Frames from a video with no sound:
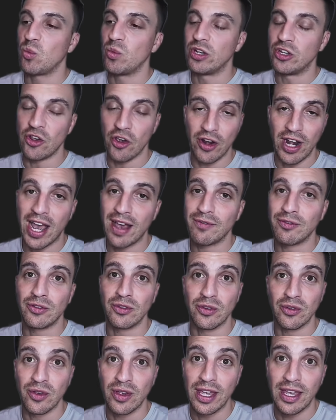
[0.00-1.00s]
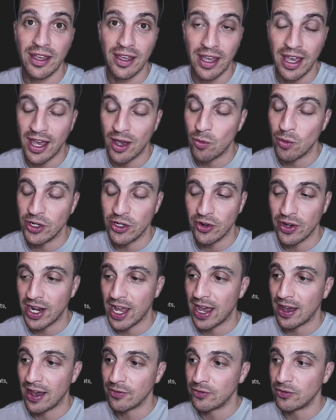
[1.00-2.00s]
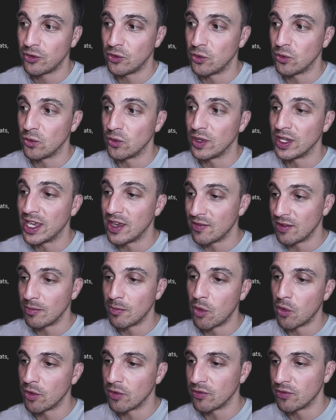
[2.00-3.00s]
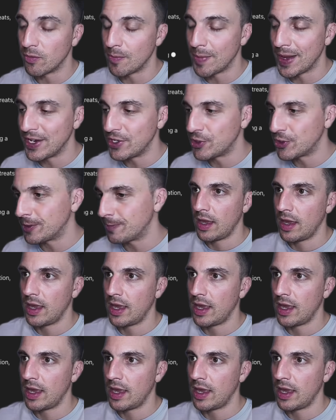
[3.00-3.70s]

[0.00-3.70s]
we don't have to give it more information.